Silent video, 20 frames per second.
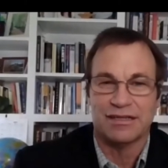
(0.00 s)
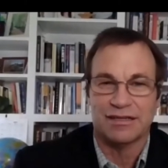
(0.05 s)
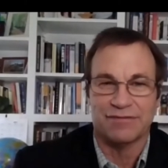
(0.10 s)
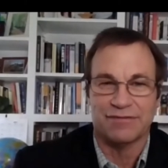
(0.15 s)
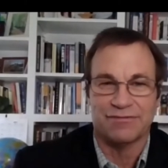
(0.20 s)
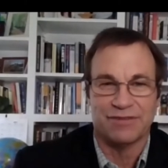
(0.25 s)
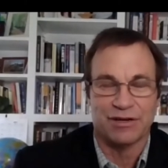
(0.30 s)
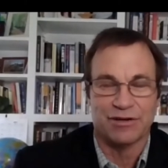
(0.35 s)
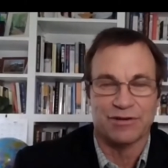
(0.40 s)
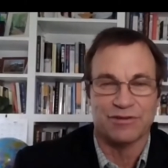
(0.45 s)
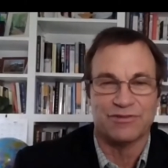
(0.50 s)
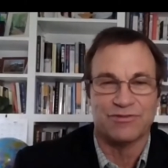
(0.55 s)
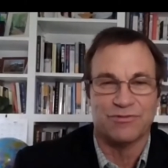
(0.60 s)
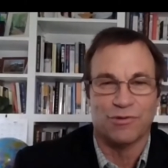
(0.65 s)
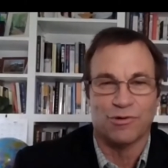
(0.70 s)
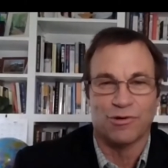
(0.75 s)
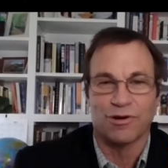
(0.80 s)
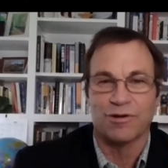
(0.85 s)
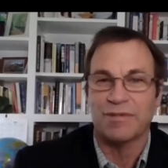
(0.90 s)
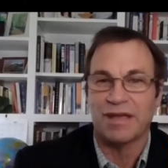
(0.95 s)
Affairs
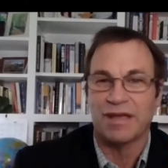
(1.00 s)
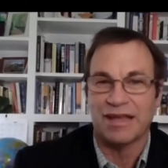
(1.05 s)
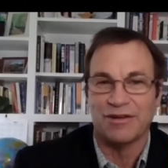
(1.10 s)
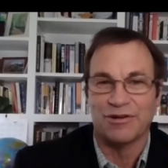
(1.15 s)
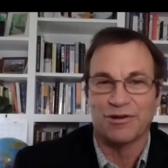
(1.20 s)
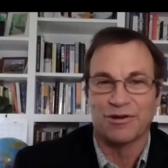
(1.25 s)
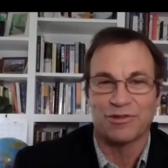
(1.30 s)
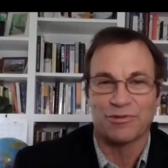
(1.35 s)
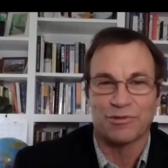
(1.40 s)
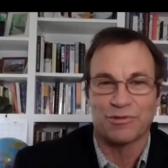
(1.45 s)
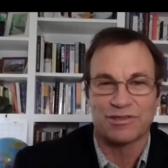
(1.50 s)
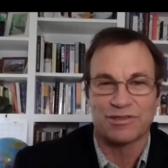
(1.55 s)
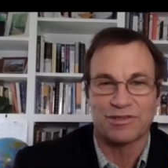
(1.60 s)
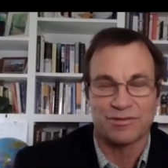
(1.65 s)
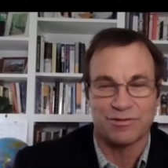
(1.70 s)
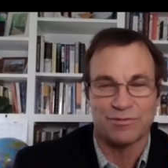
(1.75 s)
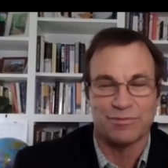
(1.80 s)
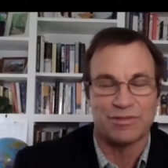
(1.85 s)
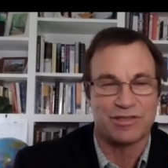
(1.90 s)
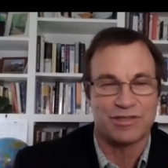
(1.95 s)
Forum at
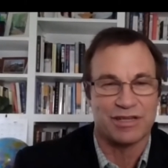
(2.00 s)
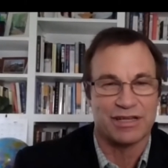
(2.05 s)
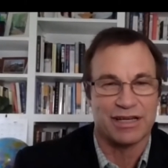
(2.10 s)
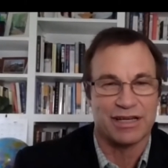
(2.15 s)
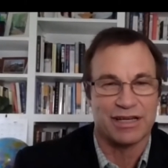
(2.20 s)
Northwestern Michigan